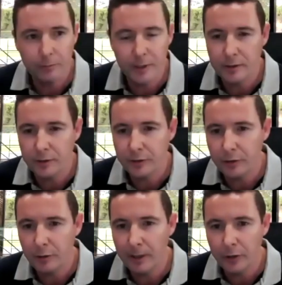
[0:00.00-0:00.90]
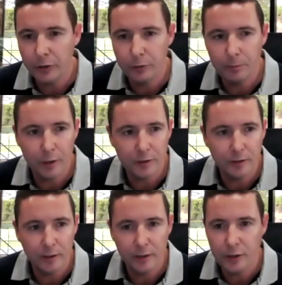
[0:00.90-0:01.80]
business or about you
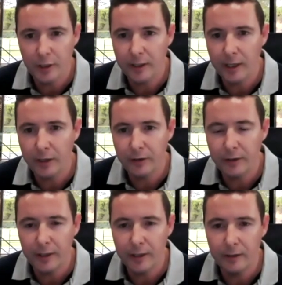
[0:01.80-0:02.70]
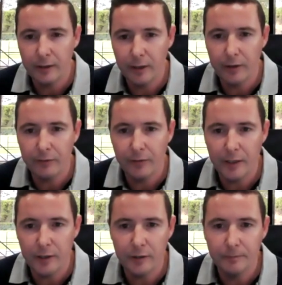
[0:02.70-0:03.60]
personally, Johnny, how do they how do they
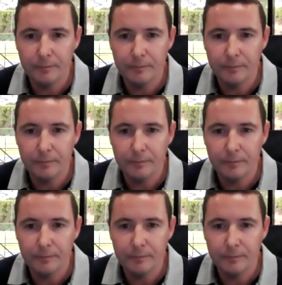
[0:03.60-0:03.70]
find it?